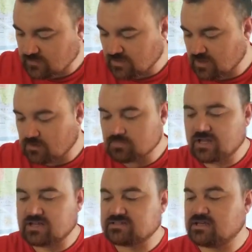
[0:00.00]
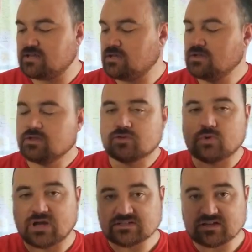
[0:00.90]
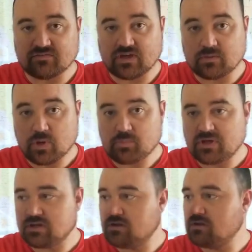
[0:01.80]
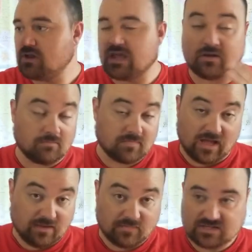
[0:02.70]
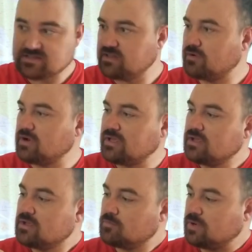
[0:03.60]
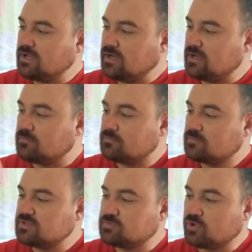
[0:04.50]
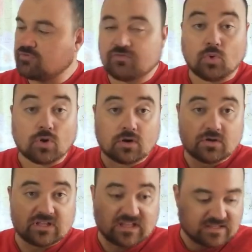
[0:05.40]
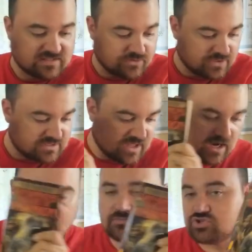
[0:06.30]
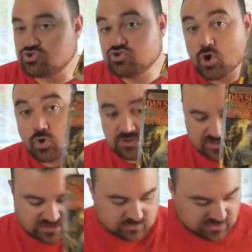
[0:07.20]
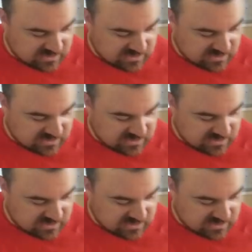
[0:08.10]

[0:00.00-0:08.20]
Like I said, The Rise of Endymion, and I am not saying that right, but this book 4 in that series, and I'm so excited to read